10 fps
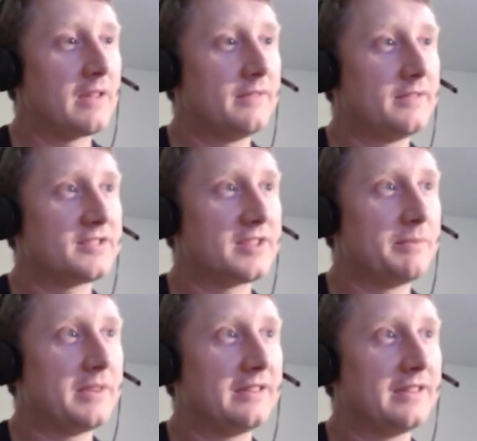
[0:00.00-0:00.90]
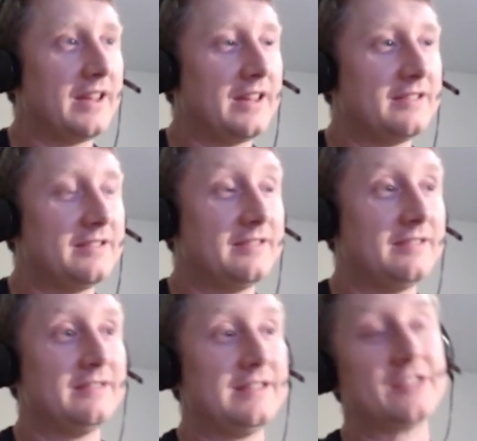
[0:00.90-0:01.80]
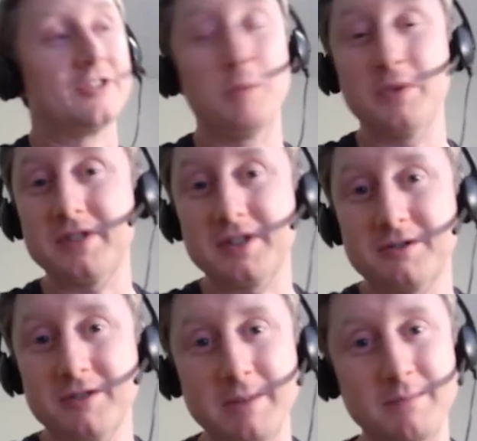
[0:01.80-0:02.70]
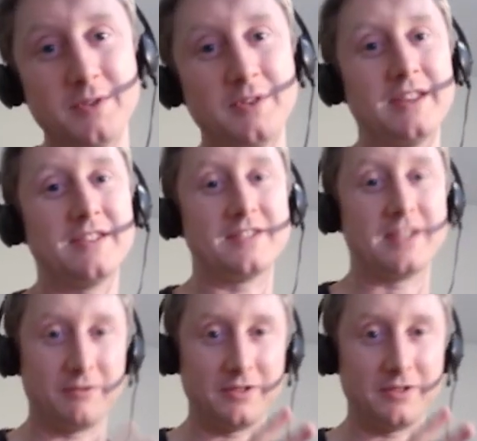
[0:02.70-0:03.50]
something that is almost extreme. You get this like really